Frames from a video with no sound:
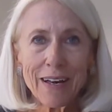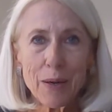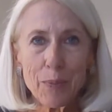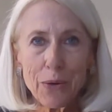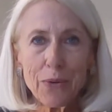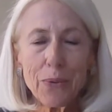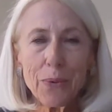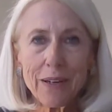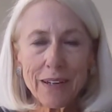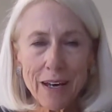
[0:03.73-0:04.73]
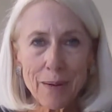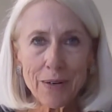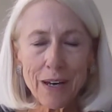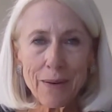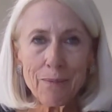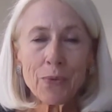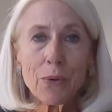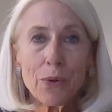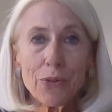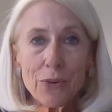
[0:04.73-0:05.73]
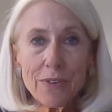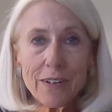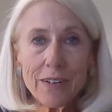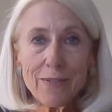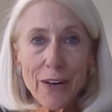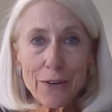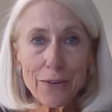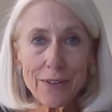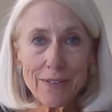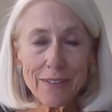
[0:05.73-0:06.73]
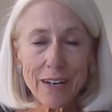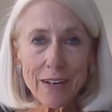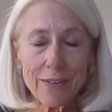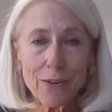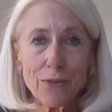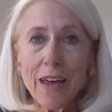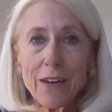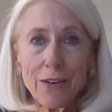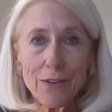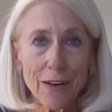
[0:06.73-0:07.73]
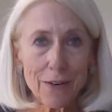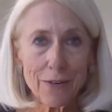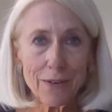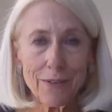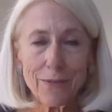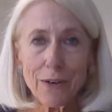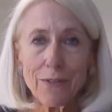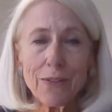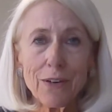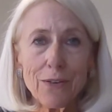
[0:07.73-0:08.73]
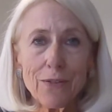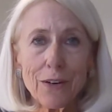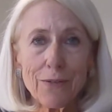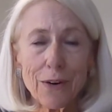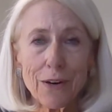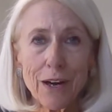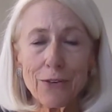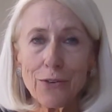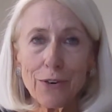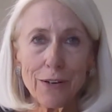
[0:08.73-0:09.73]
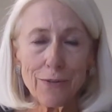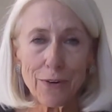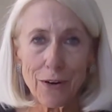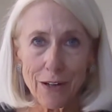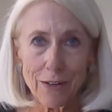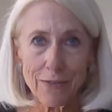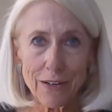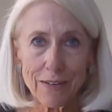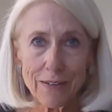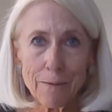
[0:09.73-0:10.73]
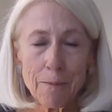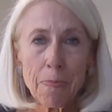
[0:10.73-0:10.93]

I'm here with a weekly update. Well, Thursday's Veterans Day, so thank you, veterans, for everything you've done for our country and for all of us.